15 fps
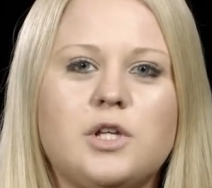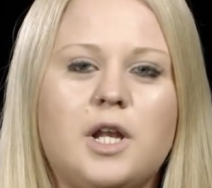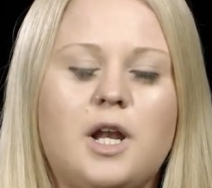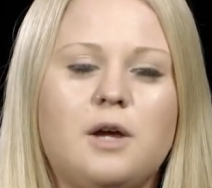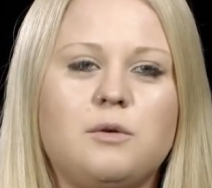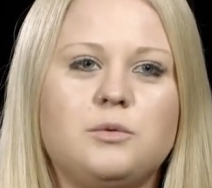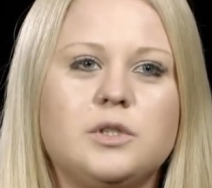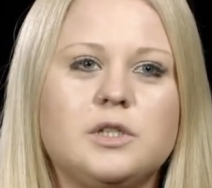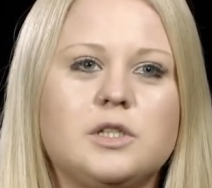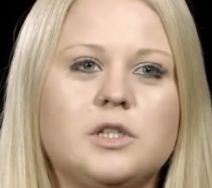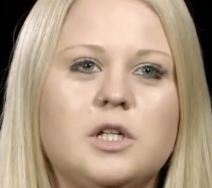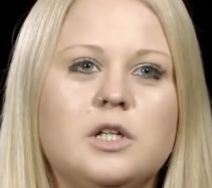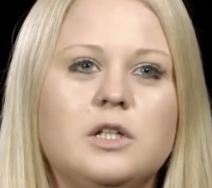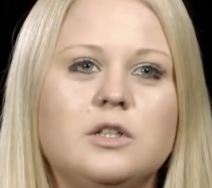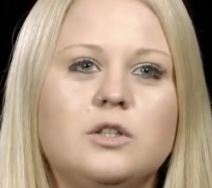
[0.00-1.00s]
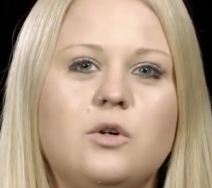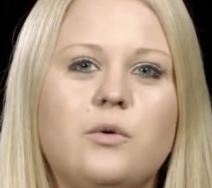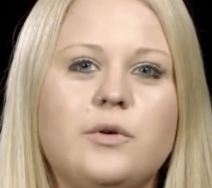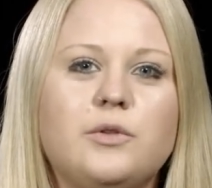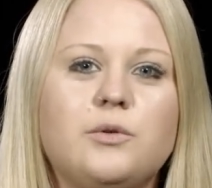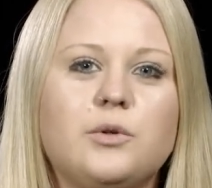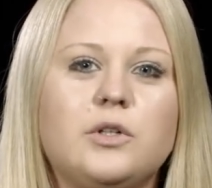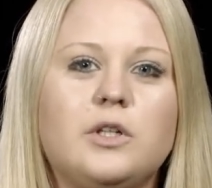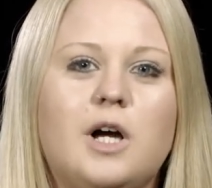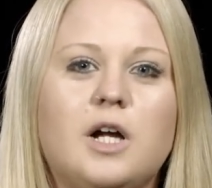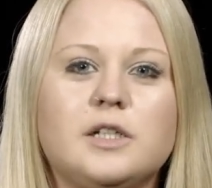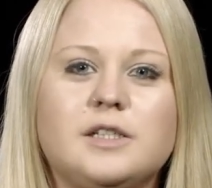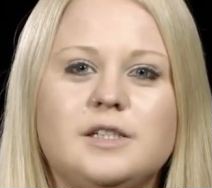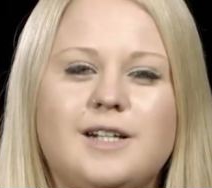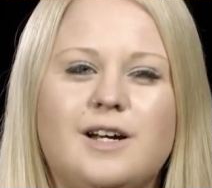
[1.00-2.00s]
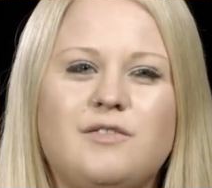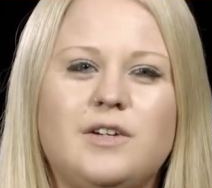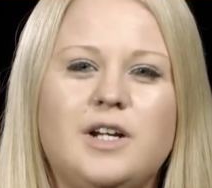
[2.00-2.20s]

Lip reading: and I was going through a lot of stuff,